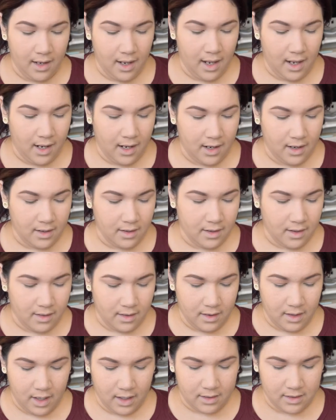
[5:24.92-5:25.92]
And
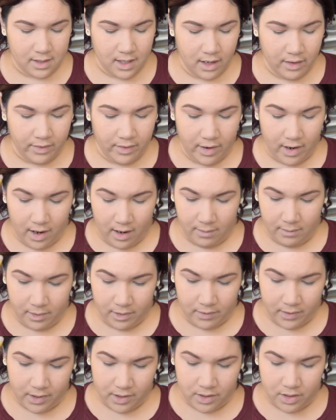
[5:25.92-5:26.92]
the next color I'm
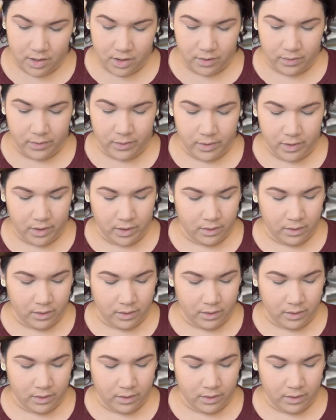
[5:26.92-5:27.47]
going to